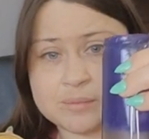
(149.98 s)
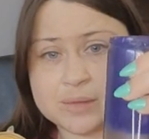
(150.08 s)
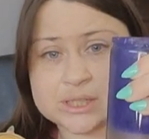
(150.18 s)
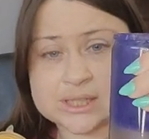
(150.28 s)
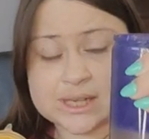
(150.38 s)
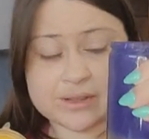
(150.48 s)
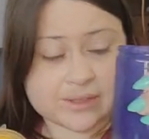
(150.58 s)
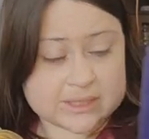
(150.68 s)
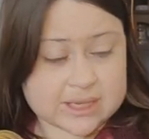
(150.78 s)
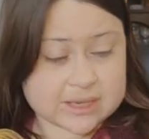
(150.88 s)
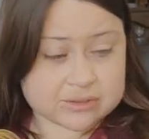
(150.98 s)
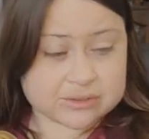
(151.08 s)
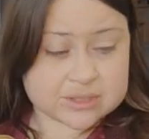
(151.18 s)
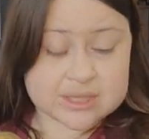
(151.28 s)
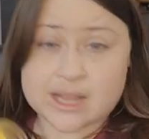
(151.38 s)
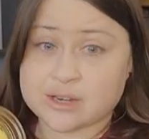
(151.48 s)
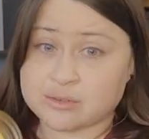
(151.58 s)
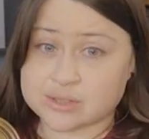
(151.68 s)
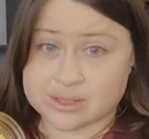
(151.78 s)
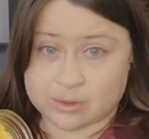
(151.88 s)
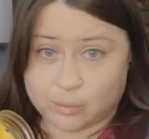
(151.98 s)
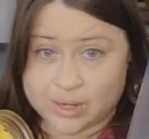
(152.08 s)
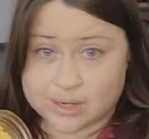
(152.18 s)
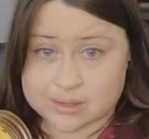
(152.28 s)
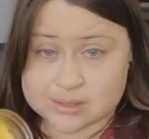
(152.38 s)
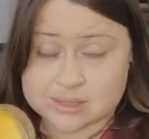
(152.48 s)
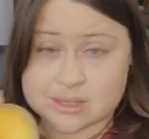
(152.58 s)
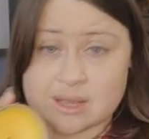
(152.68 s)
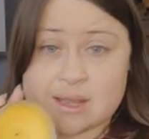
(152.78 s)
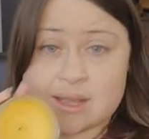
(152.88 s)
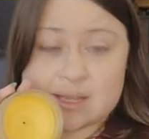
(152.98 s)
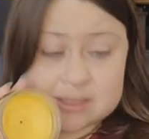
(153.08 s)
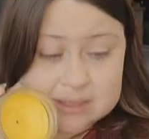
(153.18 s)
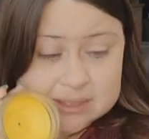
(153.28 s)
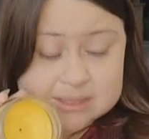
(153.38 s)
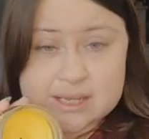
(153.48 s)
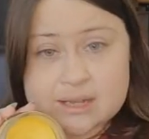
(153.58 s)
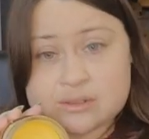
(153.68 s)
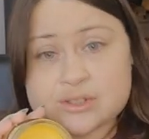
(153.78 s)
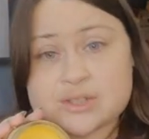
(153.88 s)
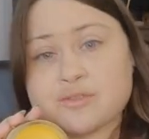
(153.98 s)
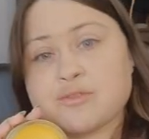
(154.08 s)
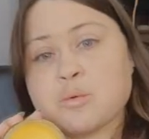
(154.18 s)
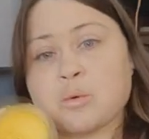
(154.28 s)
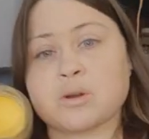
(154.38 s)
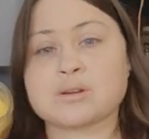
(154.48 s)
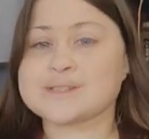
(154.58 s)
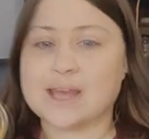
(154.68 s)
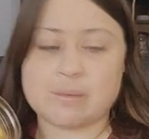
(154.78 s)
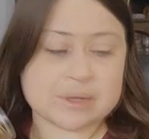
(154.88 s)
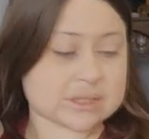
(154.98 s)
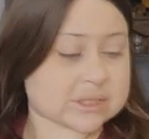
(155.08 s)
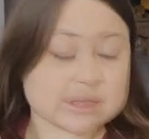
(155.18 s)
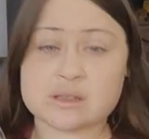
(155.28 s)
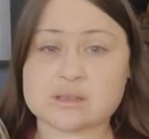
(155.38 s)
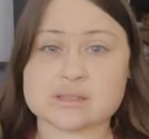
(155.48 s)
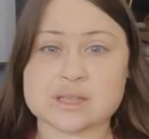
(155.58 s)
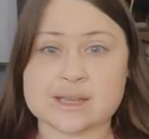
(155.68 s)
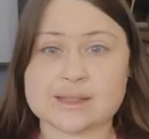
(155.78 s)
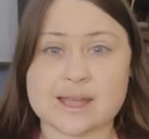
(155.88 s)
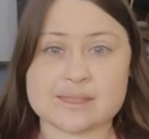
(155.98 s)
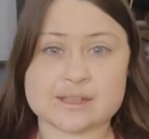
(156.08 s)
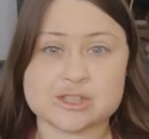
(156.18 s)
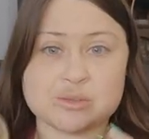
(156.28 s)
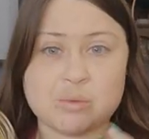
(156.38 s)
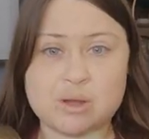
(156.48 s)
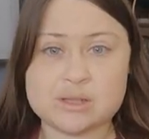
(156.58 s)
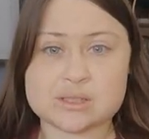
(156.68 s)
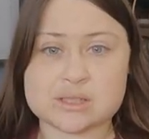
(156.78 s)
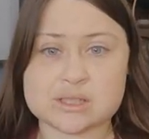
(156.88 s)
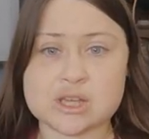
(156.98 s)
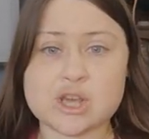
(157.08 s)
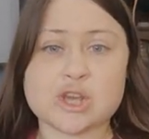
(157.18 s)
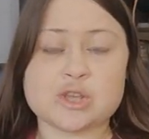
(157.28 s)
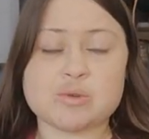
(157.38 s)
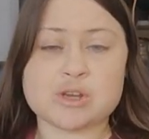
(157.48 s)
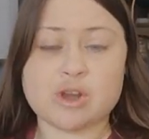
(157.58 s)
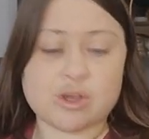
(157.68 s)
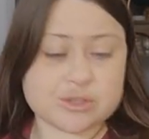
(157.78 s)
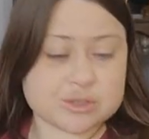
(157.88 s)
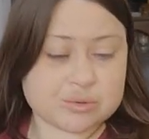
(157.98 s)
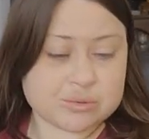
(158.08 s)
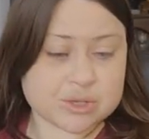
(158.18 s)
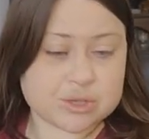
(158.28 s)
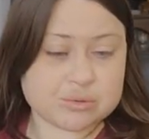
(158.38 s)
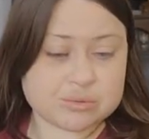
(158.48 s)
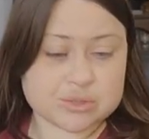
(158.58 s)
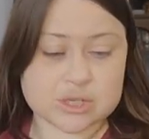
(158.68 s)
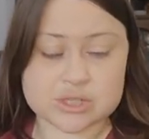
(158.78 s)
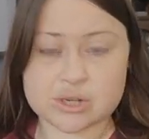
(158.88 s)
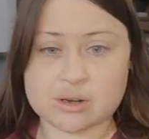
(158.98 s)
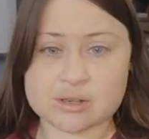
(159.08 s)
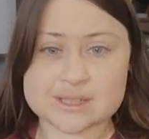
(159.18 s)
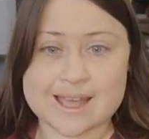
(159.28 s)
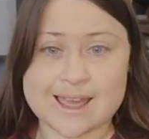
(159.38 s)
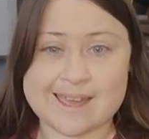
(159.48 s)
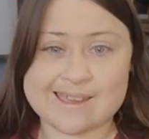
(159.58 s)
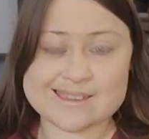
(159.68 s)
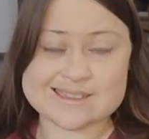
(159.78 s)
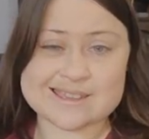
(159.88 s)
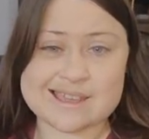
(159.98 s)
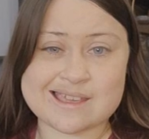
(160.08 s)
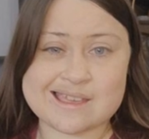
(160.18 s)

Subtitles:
melting down these candles and using their wicks into these candles for sabbats and things like that you want. You can also use jars as